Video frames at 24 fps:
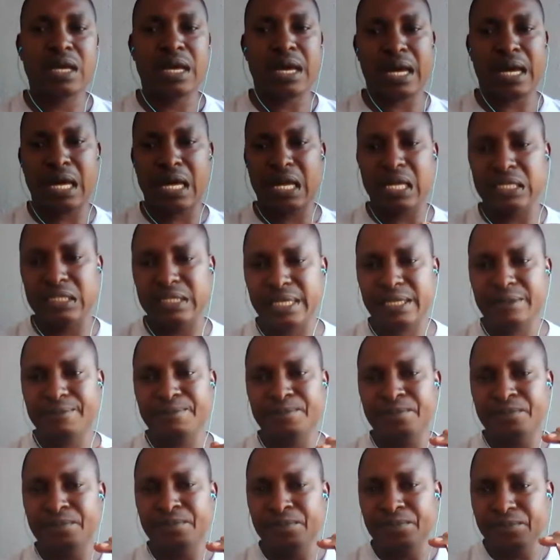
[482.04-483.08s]
And
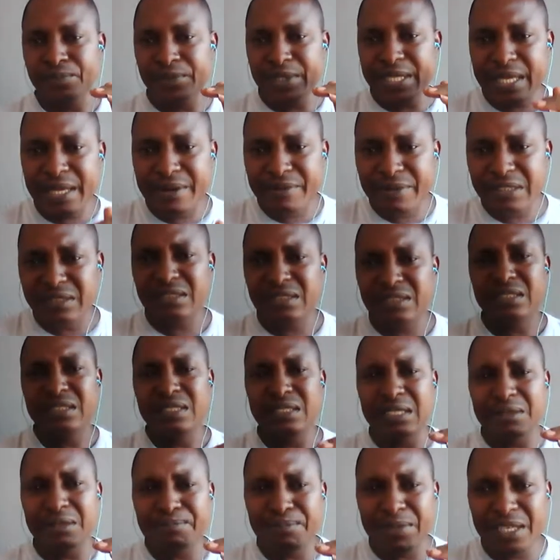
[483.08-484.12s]
even
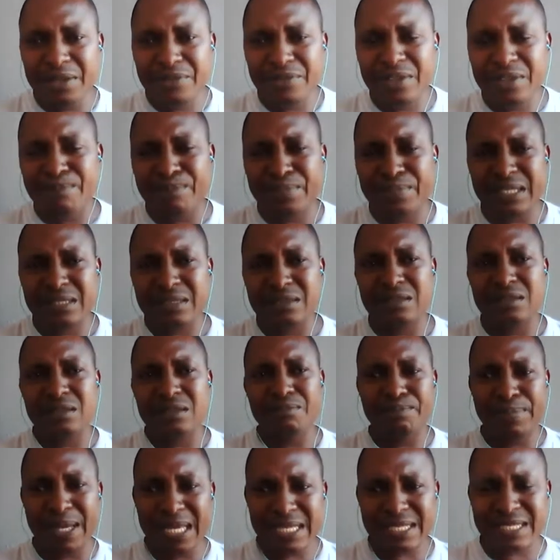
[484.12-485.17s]
if the
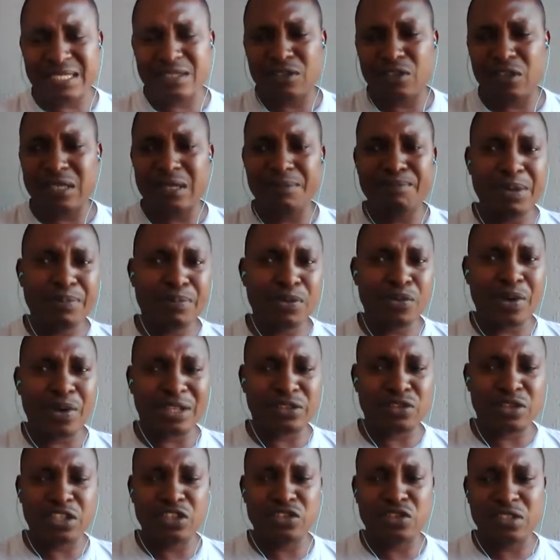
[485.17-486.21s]
person or the people we are
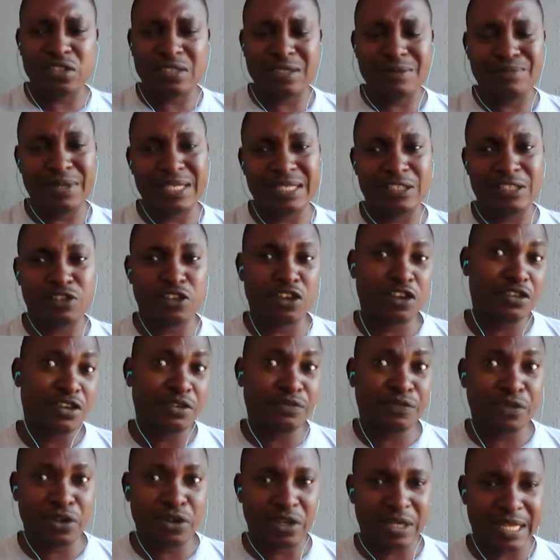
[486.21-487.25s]
talking to TBC don't really
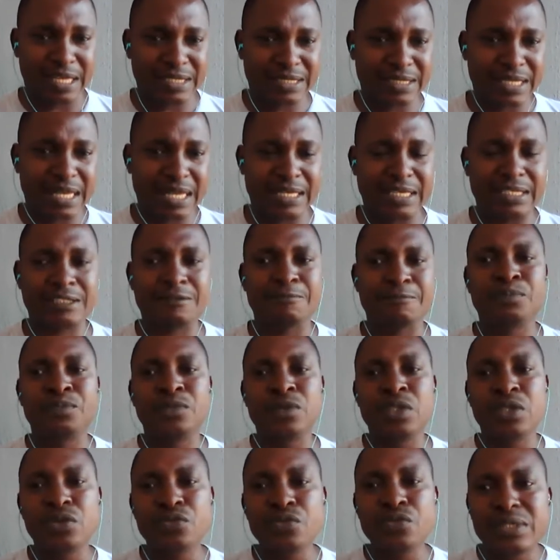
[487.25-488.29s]
fully understand it,
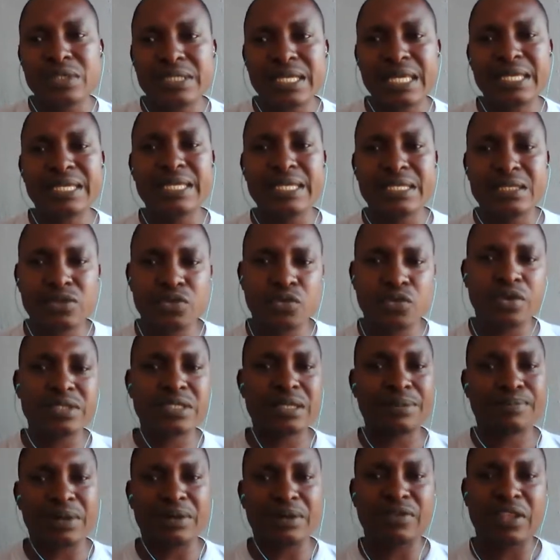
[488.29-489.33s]
we take it one
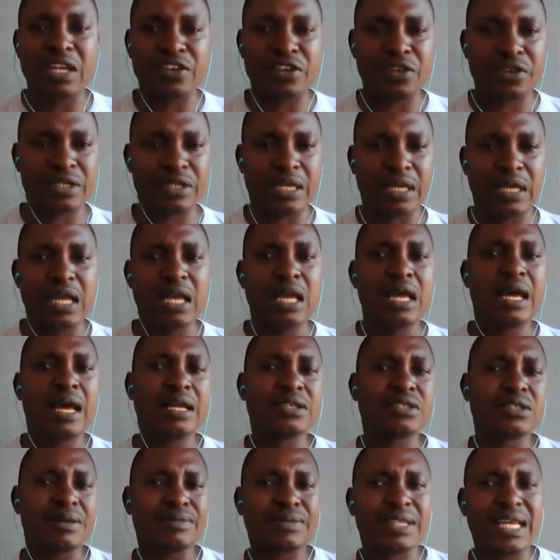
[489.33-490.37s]
step after the other. And
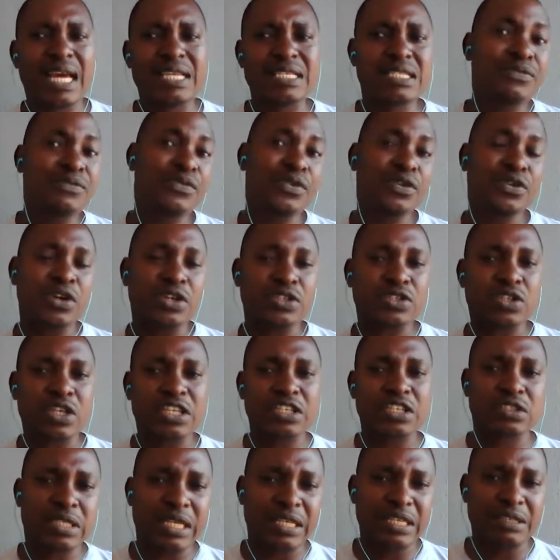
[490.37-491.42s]
sometimes if you go
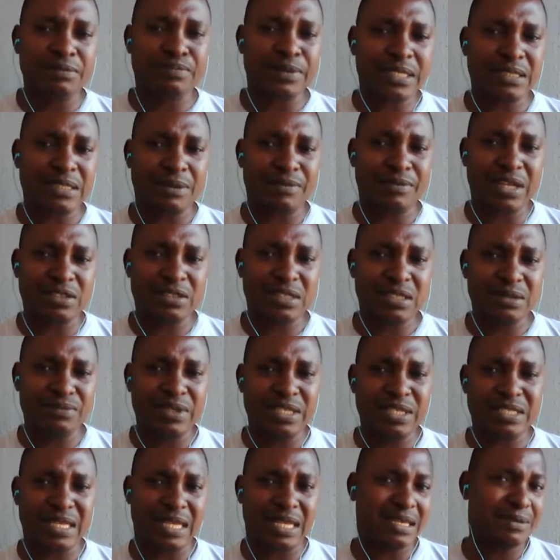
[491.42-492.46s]
telling the person about
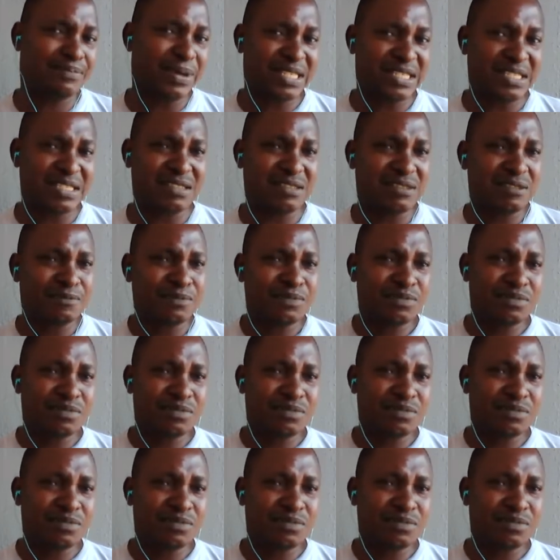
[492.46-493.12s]
TBC and the person